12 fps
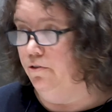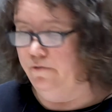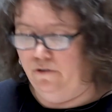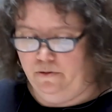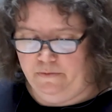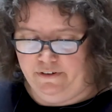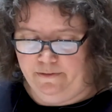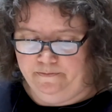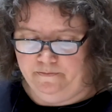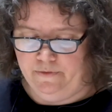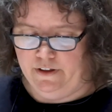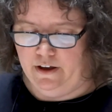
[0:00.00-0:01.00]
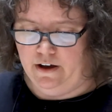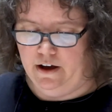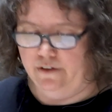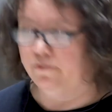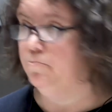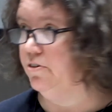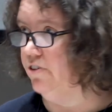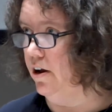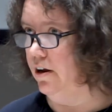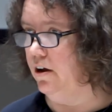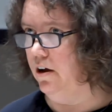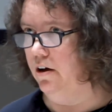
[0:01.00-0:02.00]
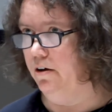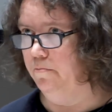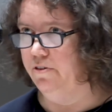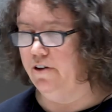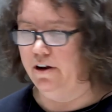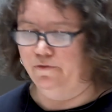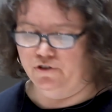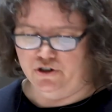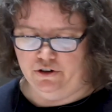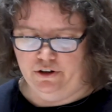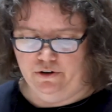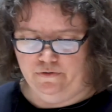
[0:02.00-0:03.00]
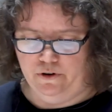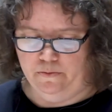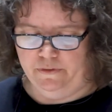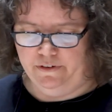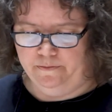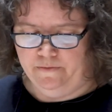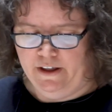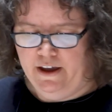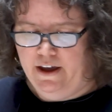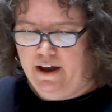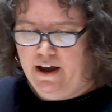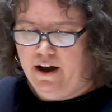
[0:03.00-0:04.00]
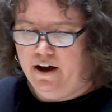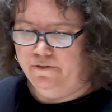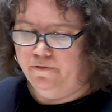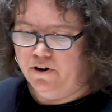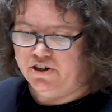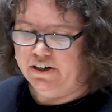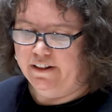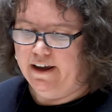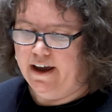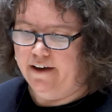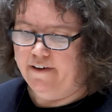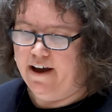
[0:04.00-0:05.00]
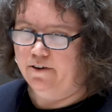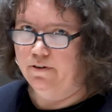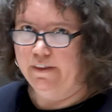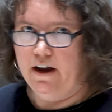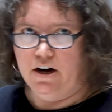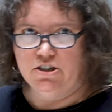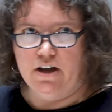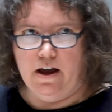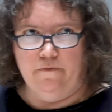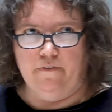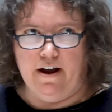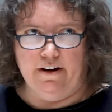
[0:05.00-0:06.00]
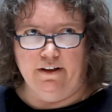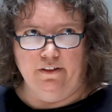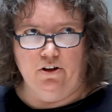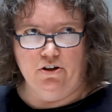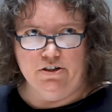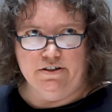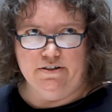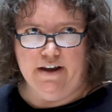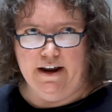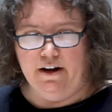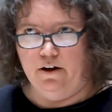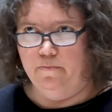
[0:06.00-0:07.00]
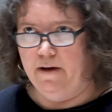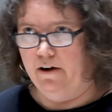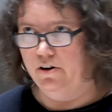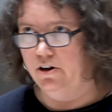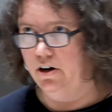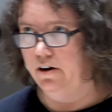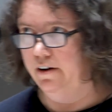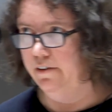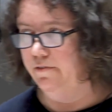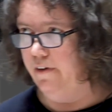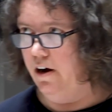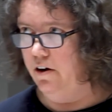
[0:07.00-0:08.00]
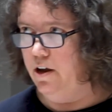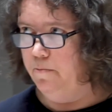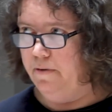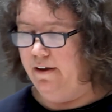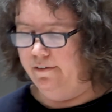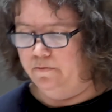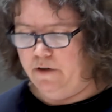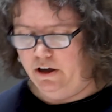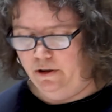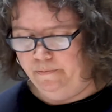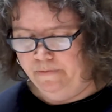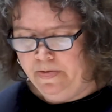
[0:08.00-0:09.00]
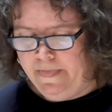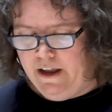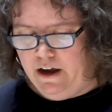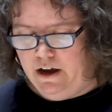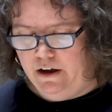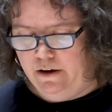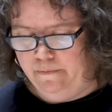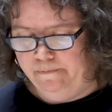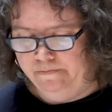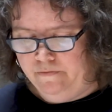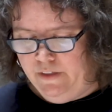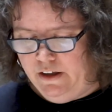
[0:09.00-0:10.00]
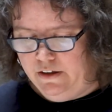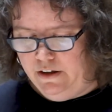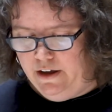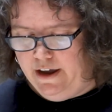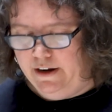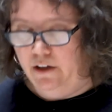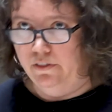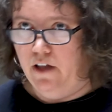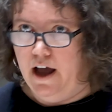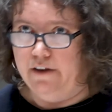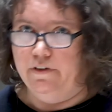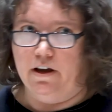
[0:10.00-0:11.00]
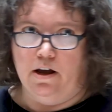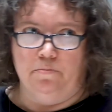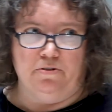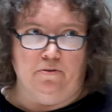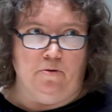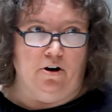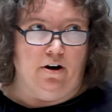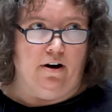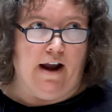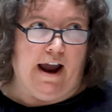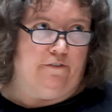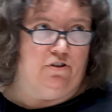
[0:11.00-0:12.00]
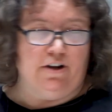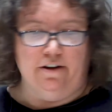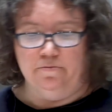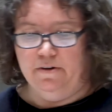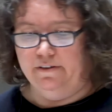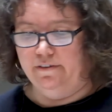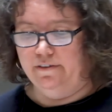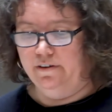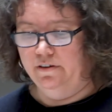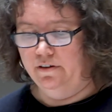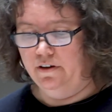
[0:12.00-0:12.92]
uniforms, Masonic and fraternal uniforms. Unfortunately, I've had a really hard time finding good data about her. It's very piecemeal, and a lot of it comes from her advertisements.